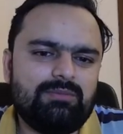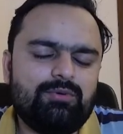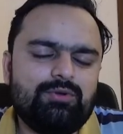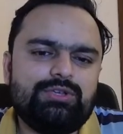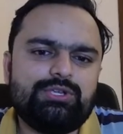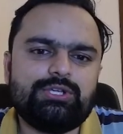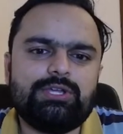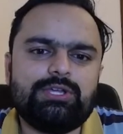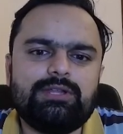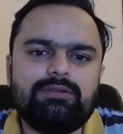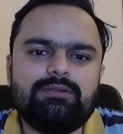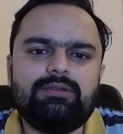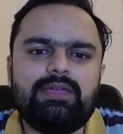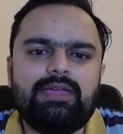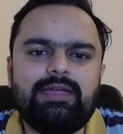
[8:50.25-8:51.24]

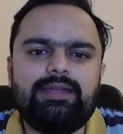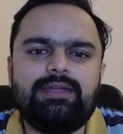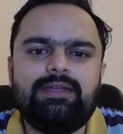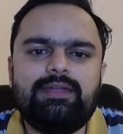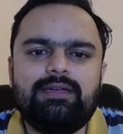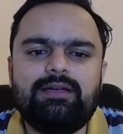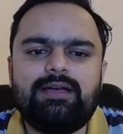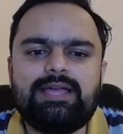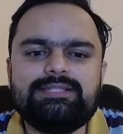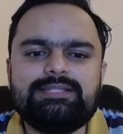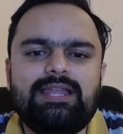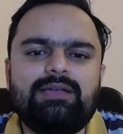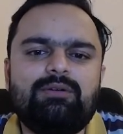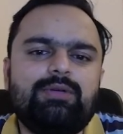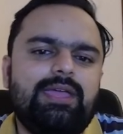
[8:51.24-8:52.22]
position, and I said
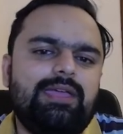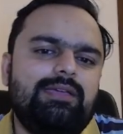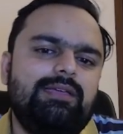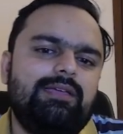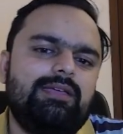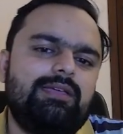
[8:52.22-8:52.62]
like, okay,